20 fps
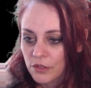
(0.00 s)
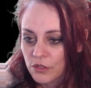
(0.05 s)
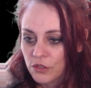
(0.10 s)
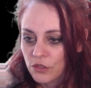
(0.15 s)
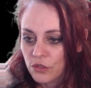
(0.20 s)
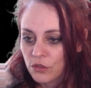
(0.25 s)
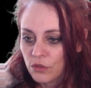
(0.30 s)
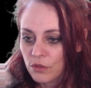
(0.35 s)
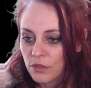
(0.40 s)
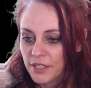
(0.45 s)

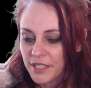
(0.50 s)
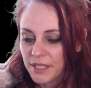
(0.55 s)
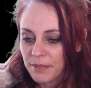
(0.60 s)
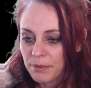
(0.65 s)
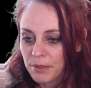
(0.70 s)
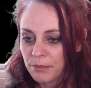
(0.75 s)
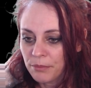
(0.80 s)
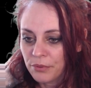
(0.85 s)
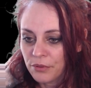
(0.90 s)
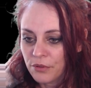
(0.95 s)
Tooltip
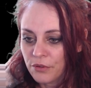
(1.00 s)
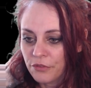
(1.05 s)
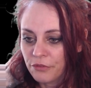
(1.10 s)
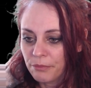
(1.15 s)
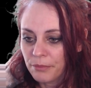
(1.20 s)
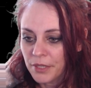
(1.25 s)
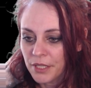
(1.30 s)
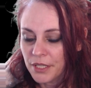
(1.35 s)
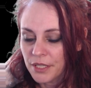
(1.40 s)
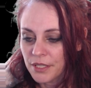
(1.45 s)

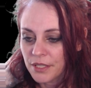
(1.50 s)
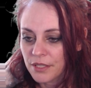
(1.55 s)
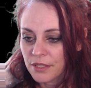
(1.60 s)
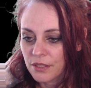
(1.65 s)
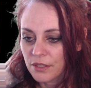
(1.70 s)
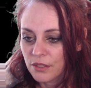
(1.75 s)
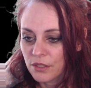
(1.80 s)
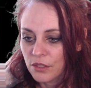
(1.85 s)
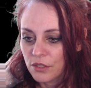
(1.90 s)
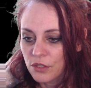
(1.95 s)
Improvements,
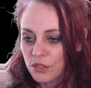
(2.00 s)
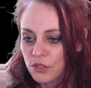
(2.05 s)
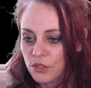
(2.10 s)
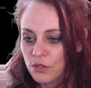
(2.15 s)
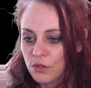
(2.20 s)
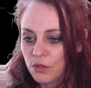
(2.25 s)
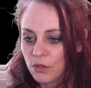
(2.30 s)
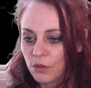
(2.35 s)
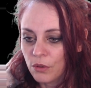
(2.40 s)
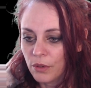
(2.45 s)
new
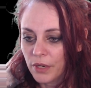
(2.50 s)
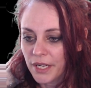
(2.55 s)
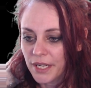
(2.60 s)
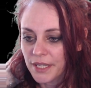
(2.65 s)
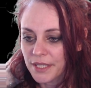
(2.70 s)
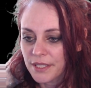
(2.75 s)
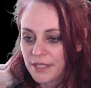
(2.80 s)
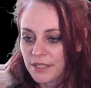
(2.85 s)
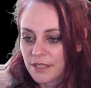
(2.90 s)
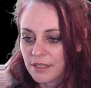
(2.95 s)

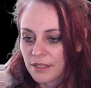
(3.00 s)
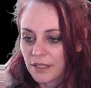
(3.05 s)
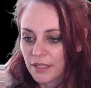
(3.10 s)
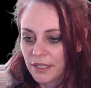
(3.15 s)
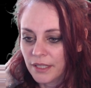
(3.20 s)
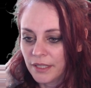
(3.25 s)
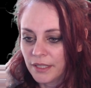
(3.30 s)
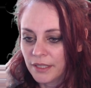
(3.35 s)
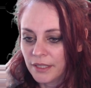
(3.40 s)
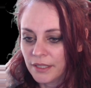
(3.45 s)
quest,
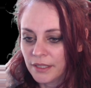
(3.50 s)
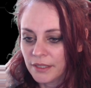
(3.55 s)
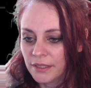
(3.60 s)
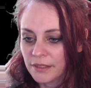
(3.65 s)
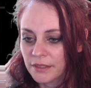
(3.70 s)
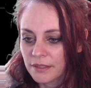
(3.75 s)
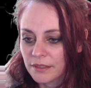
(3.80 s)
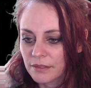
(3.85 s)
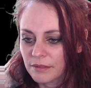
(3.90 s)
and